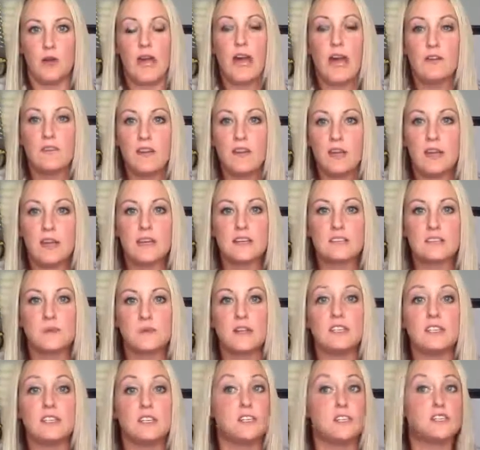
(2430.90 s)
Having
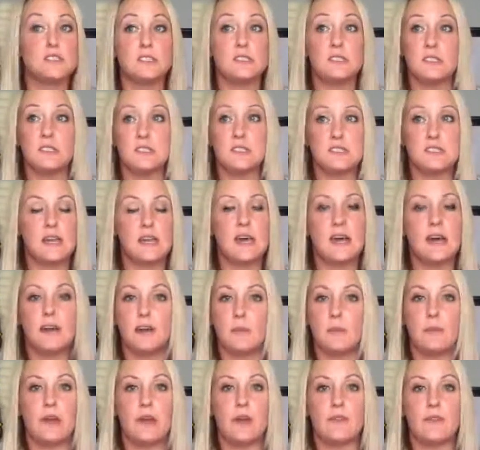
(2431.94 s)
expectations is not
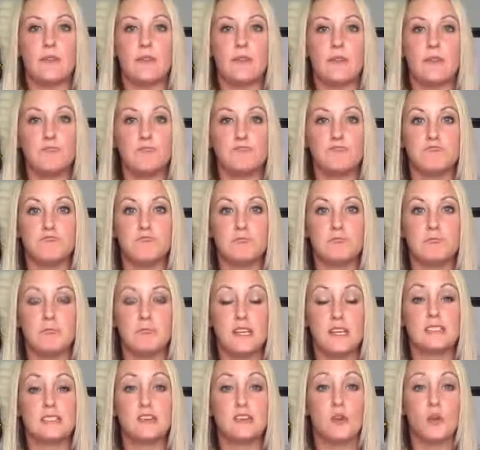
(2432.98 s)
a bad thing.
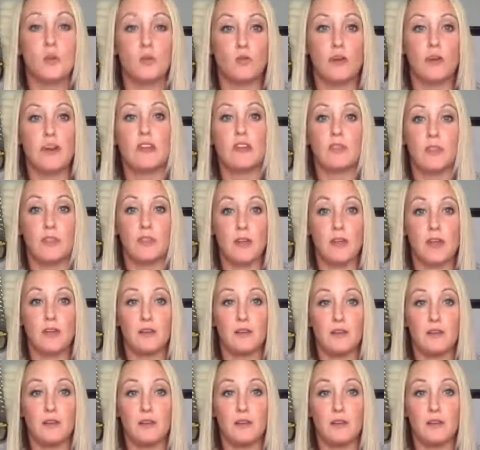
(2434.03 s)
It's a great
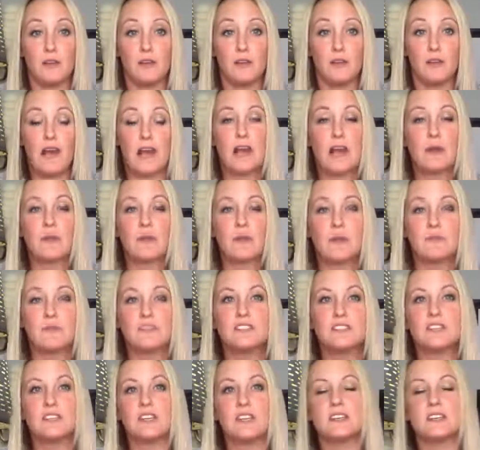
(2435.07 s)
thing. I remember
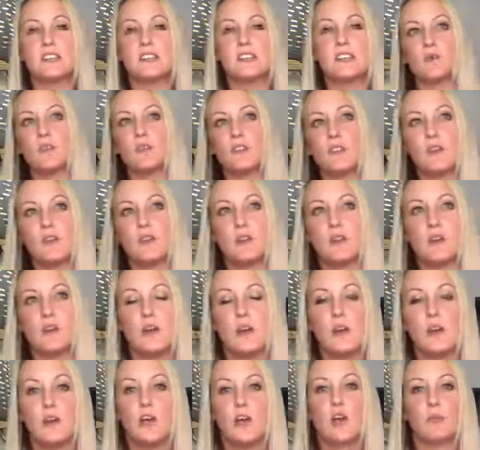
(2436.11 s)
sitting down with
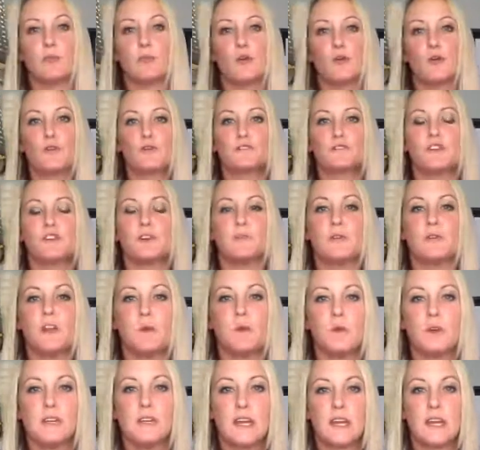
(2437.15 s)
our produce company
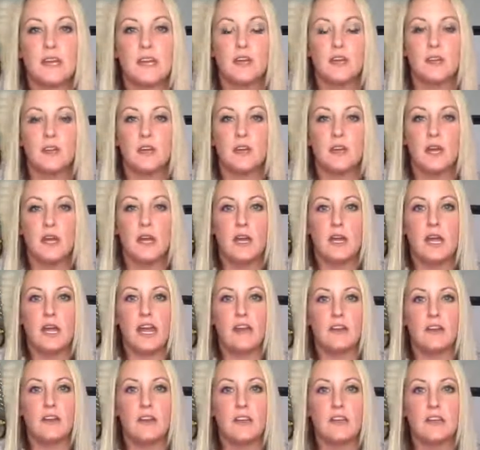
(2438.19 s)
one day,
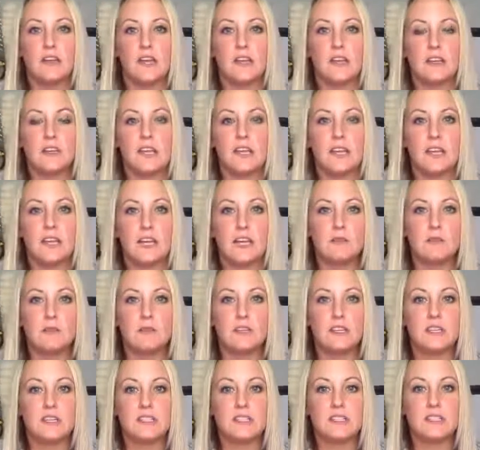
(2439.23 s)
and they came to me
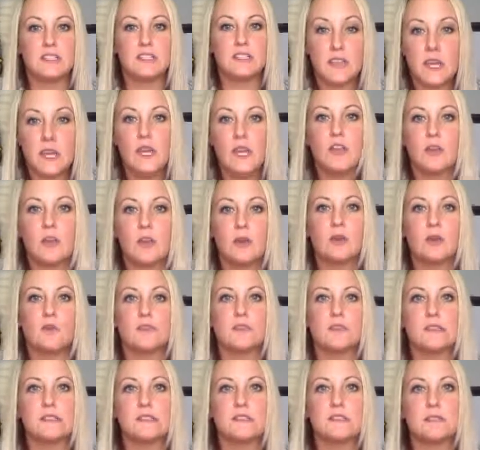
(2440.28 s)
and they said, thank you.
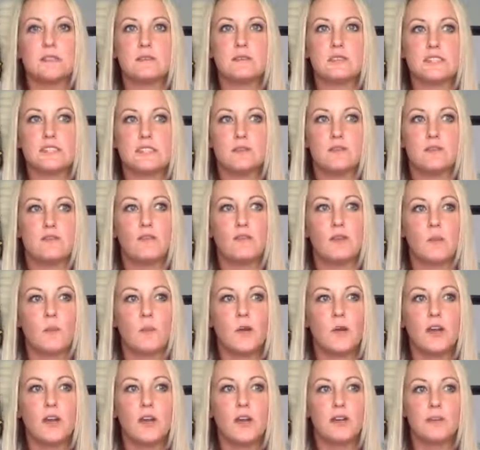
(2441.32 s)
And I said, for
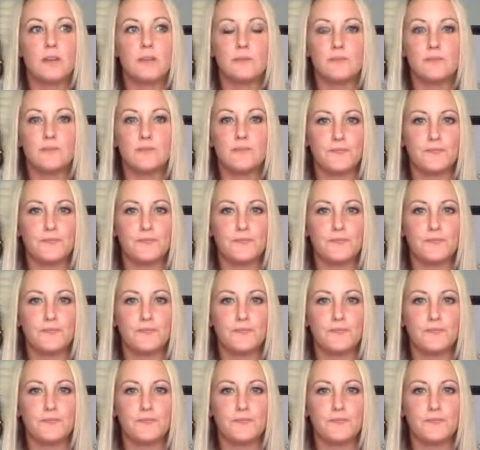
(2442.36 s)
what?